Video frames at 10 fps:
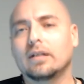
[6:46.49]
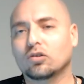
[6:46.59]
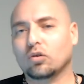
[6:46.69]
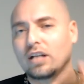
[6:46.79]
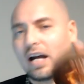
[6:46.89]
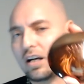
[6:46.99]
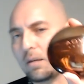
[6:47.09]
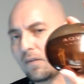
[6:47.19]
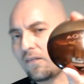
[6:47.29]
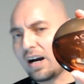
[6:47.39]
So yeah,
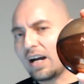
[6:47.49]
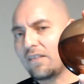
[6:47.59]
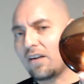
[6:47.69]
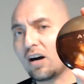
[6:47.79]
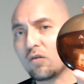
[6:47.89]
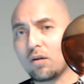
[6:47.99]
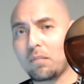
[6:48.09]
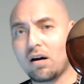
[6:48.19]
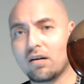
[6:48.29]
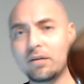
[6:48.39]
number five, Aqua
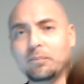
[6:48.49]
Amara.